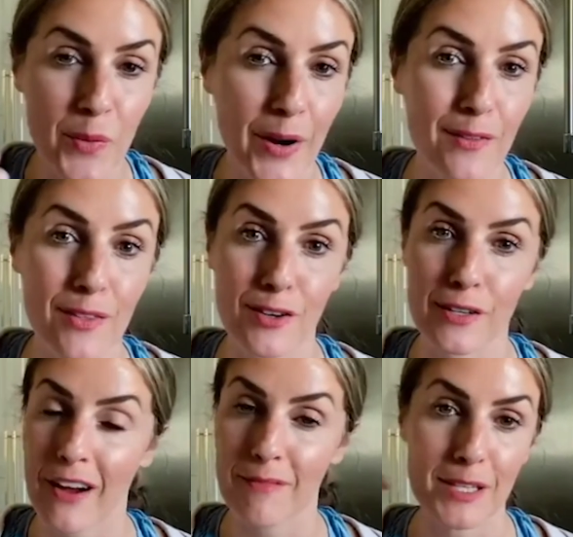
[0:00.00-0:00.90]
where the
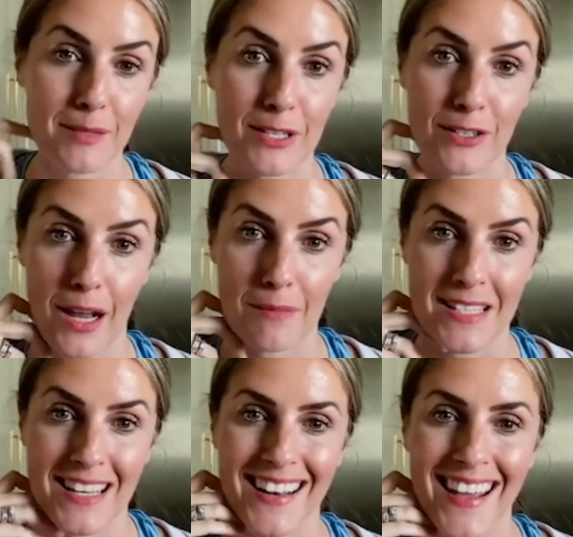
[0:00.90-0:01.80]
35mm
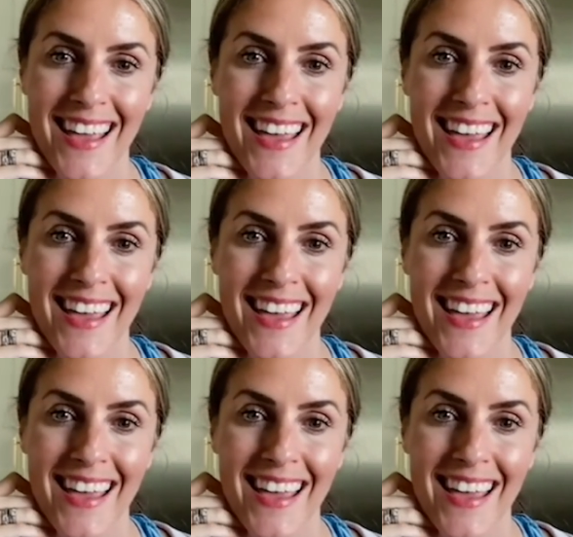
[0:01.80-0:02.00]
comes in.